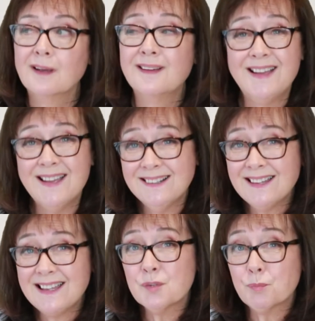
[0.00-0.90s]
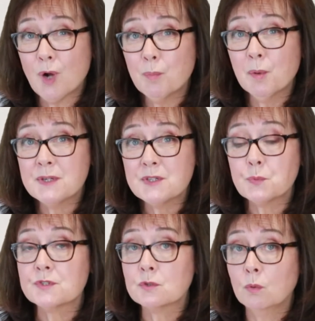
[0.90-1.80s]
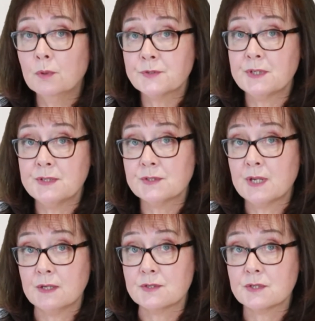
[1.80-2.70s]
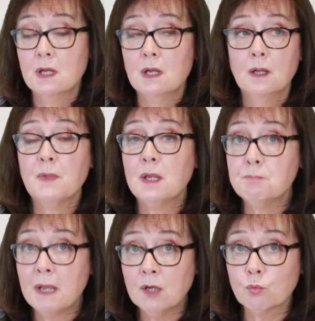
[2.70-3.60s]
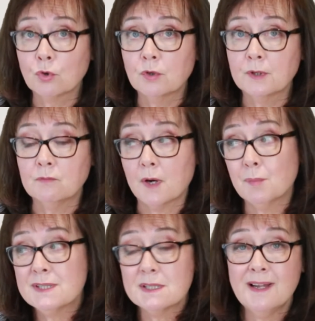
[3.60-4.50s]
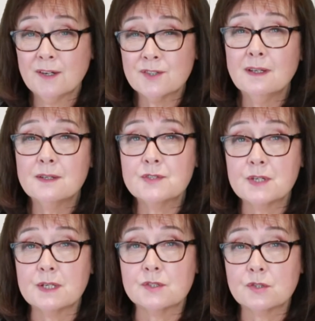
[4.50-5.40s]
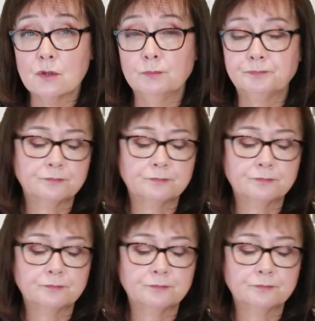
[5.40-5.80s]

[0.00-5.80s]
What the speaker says: Kind of like the problem is with schools these days in many rural environments, and actually in cities too.